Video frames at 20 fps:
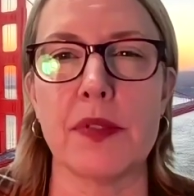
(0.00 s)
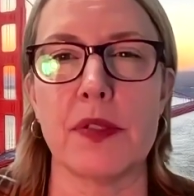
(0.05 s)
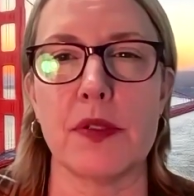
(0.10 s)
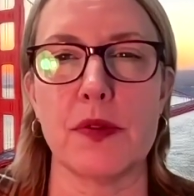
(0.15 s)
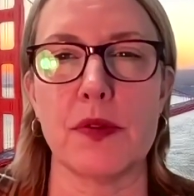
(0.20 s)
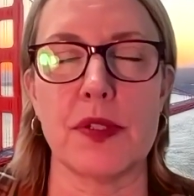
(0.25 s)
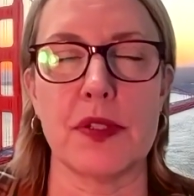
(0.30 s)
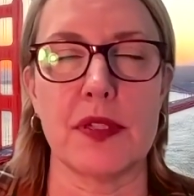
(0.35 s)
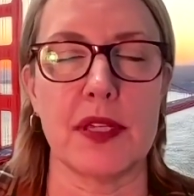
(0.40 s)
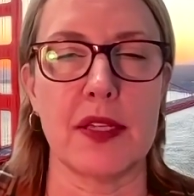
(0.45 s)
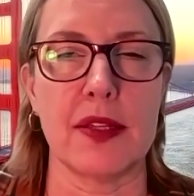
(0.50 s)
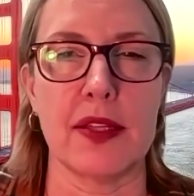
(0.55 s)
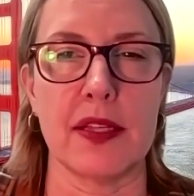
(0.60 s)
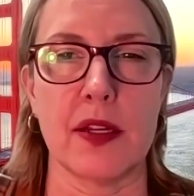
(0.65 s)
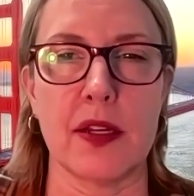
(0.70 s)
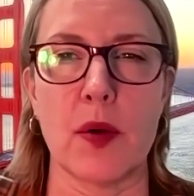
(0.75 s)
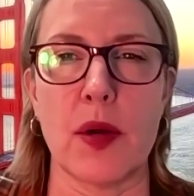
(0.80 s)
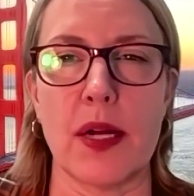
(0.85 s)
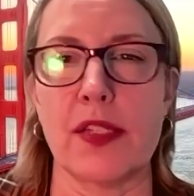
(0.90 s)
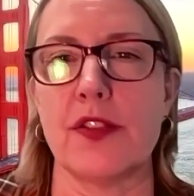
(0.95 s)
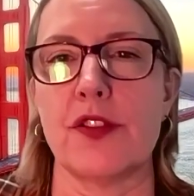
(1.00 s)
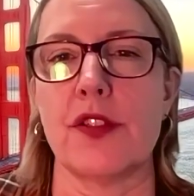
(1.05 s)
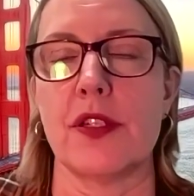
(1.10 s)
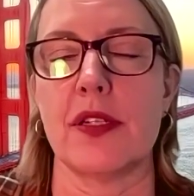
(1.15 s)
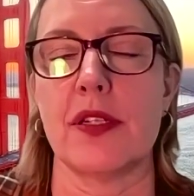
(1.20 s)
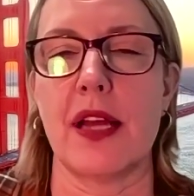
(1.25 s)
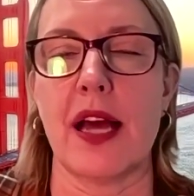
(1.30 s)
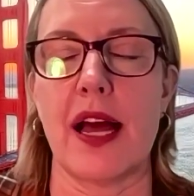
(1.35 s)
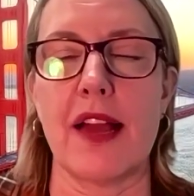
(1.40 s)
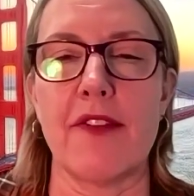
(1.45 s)
You see the
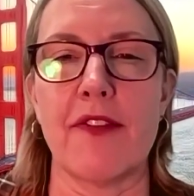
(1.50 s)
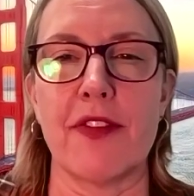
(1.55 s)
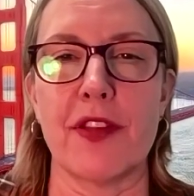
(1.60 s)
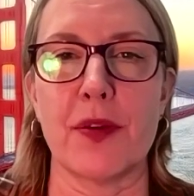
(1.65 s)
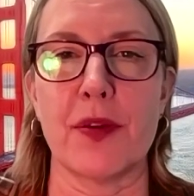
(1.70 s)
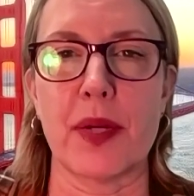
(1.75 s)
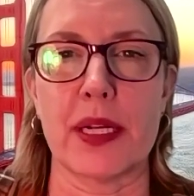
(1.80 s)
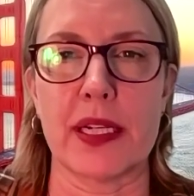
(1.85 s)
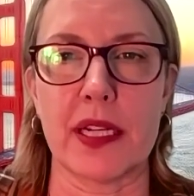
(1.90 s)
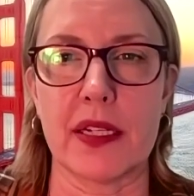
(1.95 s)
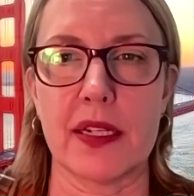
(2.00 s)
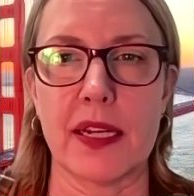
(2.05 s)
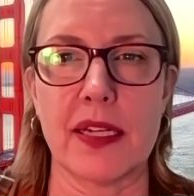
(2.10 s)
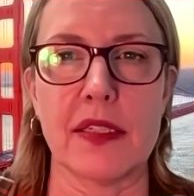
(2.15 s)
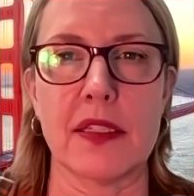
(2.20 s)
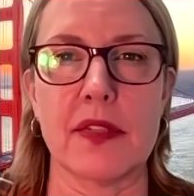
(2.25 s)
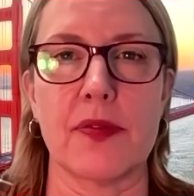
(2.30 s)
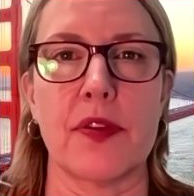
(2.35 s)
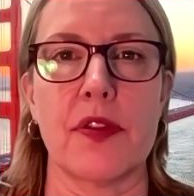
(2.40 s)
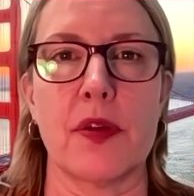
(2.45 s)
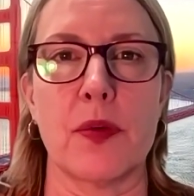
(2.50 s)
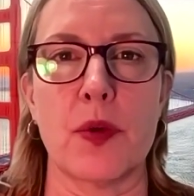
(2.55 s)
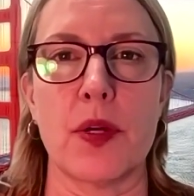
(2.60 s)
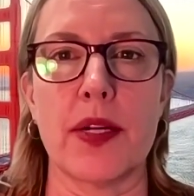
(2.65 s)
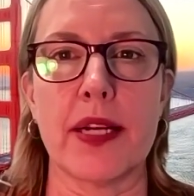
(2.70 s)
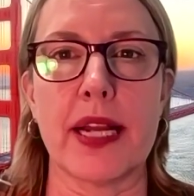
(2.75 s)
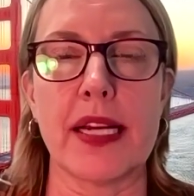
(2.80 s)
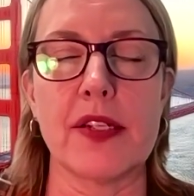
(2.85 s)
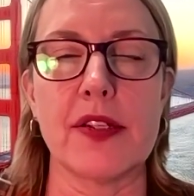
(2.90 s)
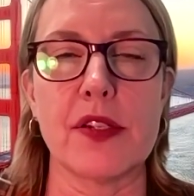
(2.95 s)
question, I feel recognized for the
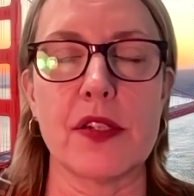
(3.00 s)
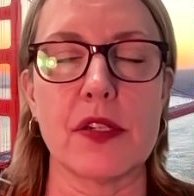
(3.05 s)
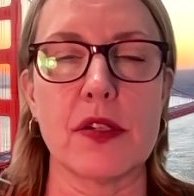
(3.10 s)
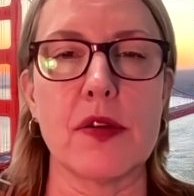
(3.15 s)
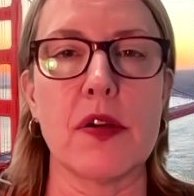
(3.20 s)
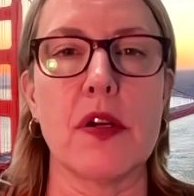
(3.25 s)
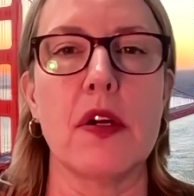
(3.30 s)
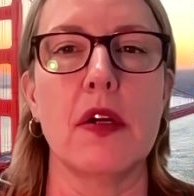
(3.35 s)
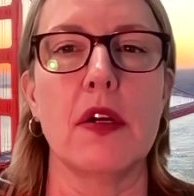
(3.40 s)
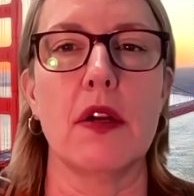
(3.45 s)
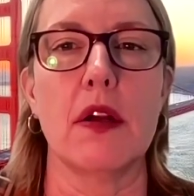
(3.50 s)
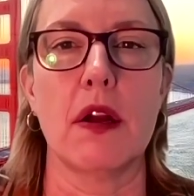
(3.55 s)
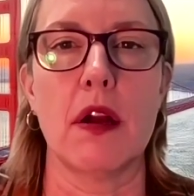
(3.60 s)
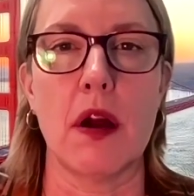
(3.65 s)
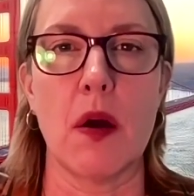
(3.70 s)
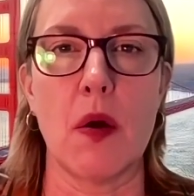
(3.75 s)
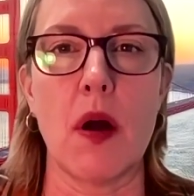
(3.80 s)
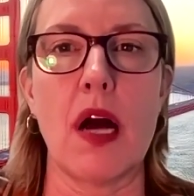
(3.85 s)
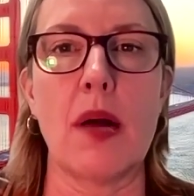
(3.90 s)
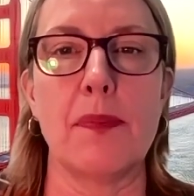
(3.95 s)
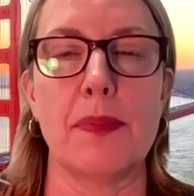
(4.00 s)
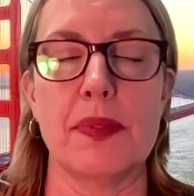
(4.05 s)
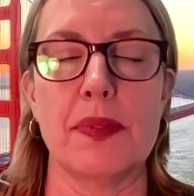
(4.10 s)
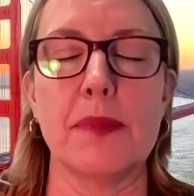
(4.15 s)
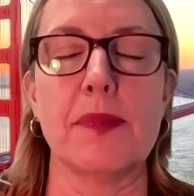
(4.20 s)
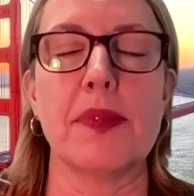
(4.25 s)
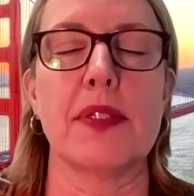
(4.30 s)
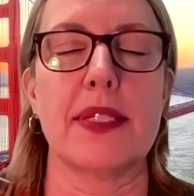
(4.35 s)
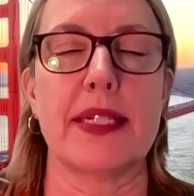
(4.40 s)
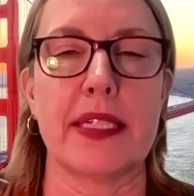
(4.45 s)
work I do, go up
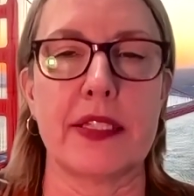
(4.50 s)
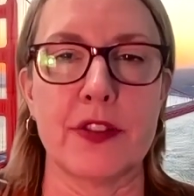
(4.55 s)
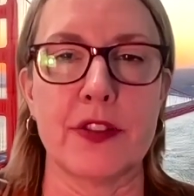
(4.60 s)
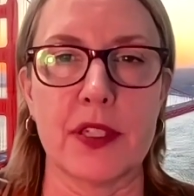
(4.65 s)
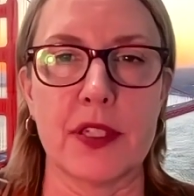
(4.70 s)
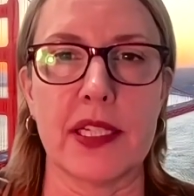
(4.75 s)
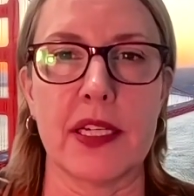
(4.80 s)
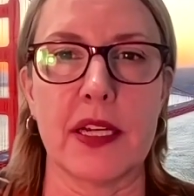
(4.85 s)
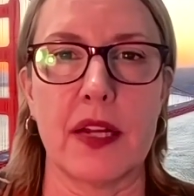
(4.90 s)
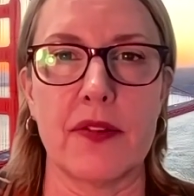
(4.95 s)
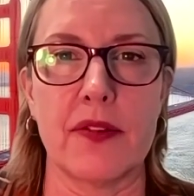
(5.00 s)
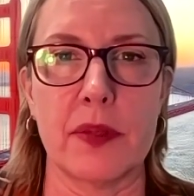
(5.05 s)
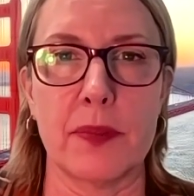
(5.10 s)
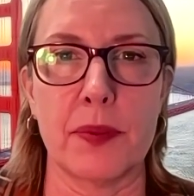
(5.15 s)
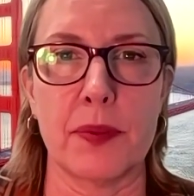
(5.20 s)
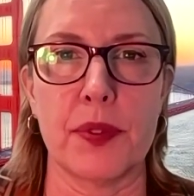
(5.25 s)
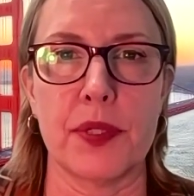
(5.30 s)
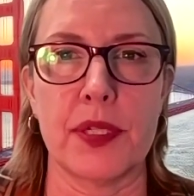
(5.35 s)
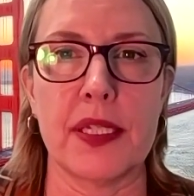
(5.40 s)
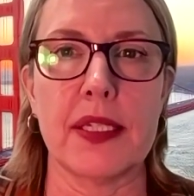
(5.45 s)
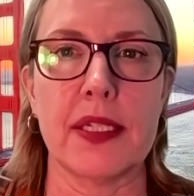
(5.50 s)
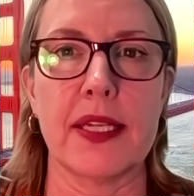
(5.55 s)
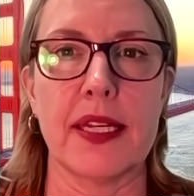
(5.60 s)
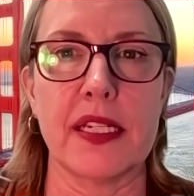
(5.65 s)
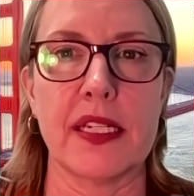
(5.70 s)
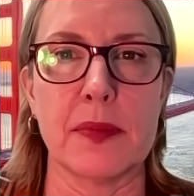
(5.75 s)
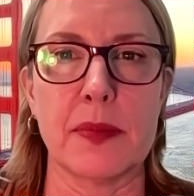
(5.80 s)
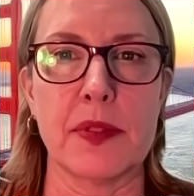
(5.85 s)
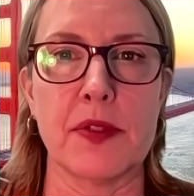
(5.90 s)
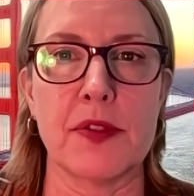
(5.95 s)
substantially on the employee
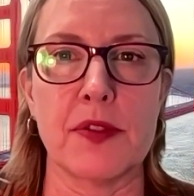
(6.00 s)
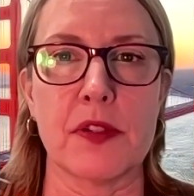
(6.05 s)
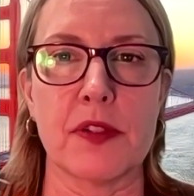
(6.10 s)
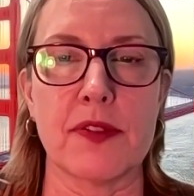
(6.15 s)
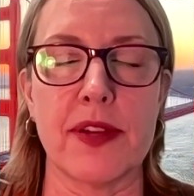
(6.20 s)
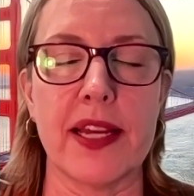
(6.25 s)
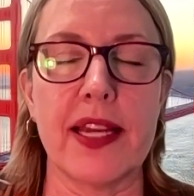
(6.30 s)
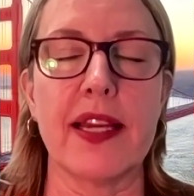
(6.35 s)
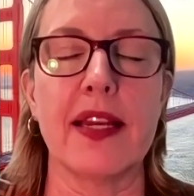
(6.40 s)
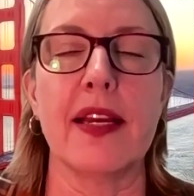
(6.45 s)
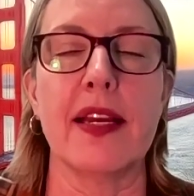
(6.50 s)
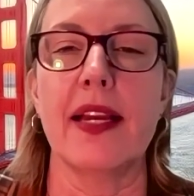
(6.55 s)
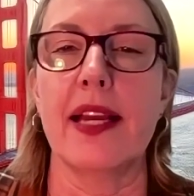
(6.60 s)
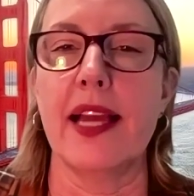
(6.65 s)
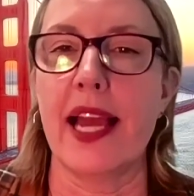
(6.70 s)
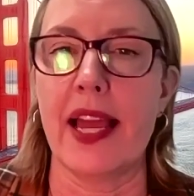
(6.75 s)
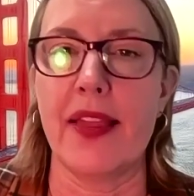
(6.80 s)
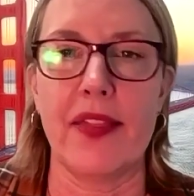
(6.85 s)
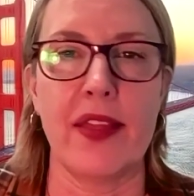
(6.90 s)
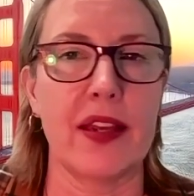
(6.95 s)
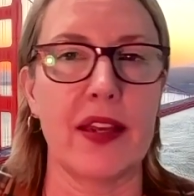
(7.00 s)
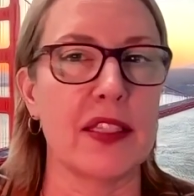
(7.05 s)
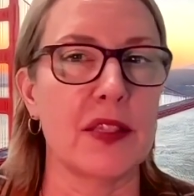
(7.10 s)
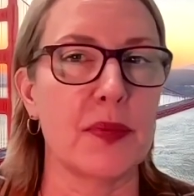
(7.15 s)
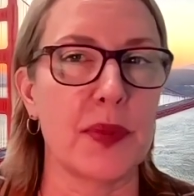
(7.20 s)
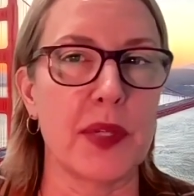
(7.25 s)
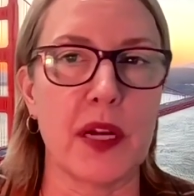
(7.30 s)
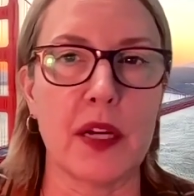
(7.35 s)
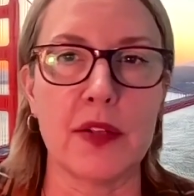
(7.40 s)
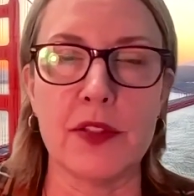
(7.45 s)
engagement survey. And then, as
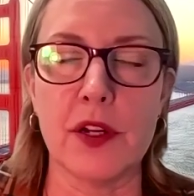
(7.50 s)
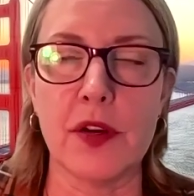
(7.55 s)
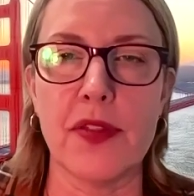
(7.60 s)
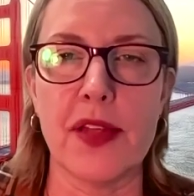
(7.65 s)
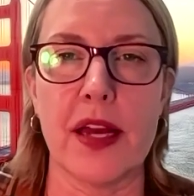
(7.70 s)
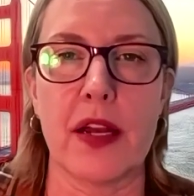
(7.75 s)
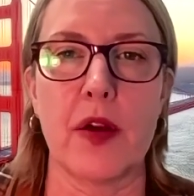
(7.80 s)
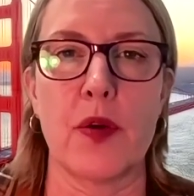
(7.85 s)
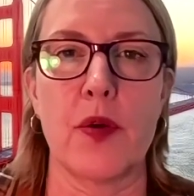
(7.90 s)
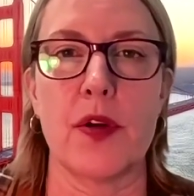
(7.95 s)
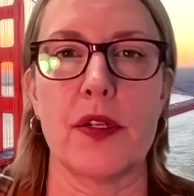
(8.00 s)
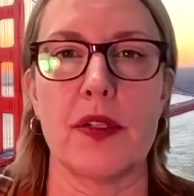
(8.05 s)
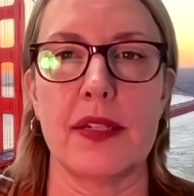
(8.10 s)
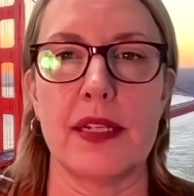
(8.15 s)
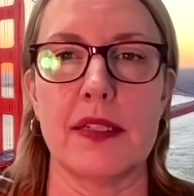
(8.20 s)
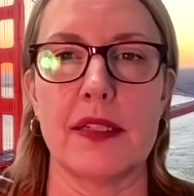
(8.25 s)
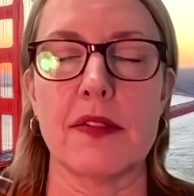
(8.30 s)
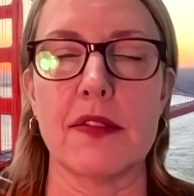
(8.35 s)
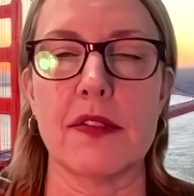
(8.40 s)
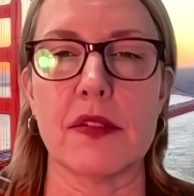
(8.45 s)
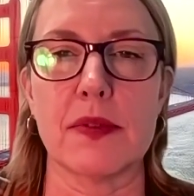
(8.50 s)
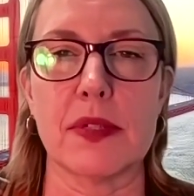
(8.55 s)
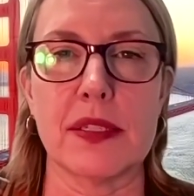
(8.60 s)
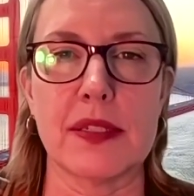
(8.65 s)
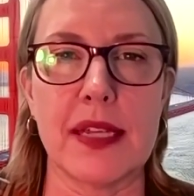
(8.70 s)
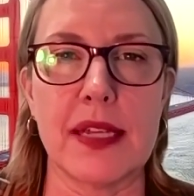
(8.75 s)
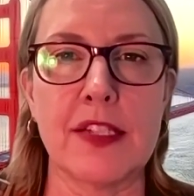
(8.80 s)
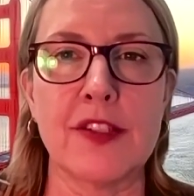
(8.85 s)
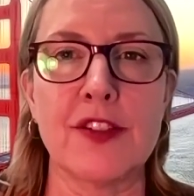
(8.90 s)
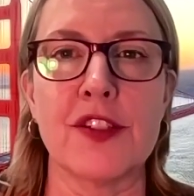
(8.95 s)
we all know, that correlates to
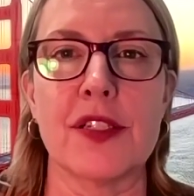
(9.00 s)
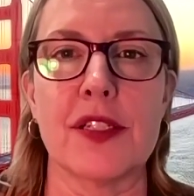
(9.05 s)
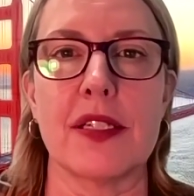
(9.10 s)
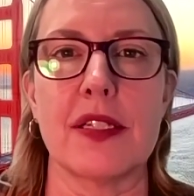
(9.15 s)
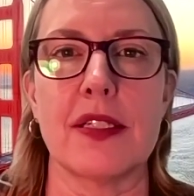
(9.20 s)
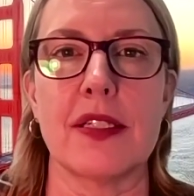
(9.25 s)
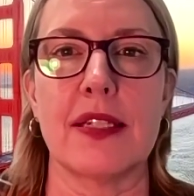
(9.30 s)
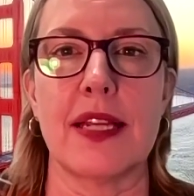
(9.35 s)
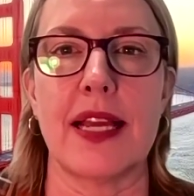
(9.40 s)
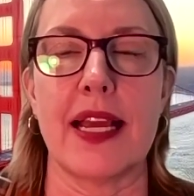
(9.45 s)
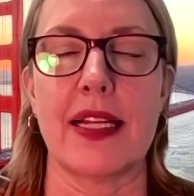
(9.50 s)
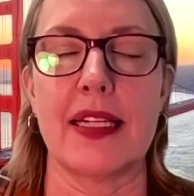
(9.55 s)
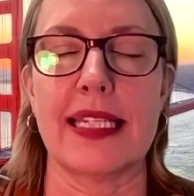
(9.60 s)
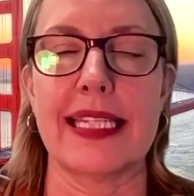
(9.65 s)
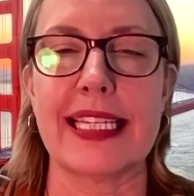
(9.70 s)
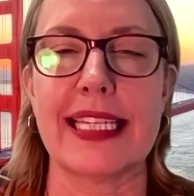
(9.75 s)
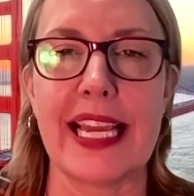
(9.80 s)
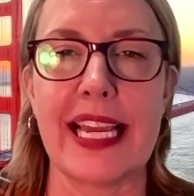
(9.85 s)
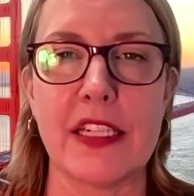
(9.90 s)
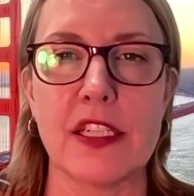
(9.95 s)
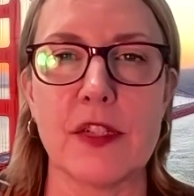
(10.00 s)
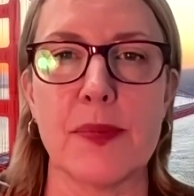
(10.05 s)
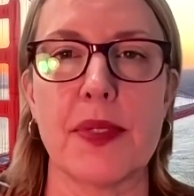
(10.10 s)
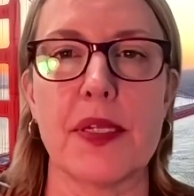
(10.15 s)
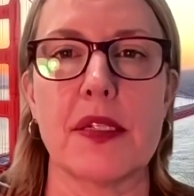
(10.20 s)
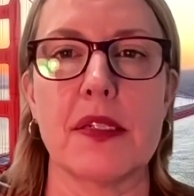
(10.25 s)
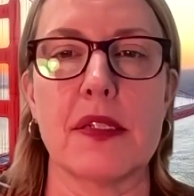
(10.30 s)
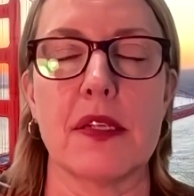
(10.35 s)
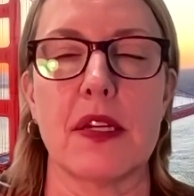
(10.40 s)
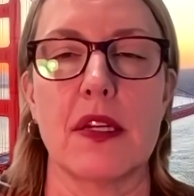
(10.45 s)
retention and
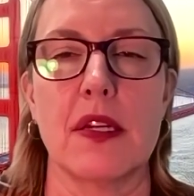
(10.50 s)
engagement.